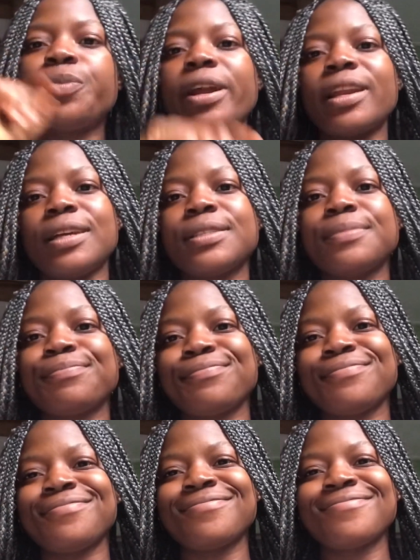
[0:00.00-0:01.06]
pregnant.
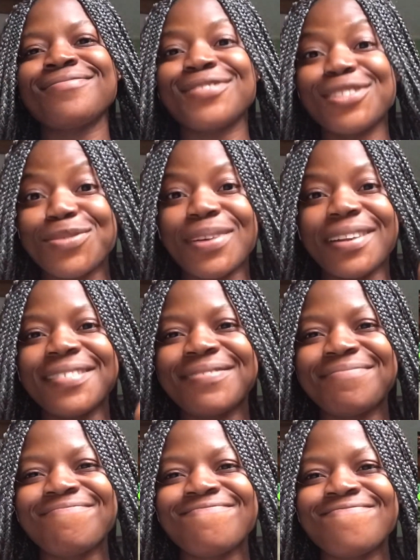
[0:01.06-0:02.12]
This woman,
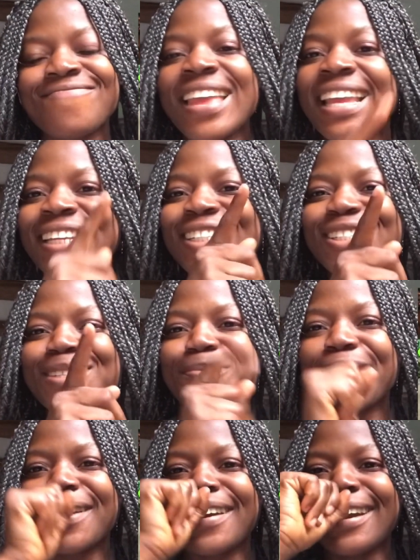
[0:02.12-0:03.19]
she's
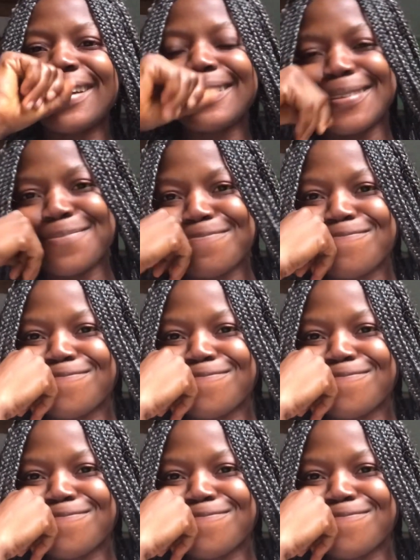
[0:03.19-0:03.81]
pregnant, guys.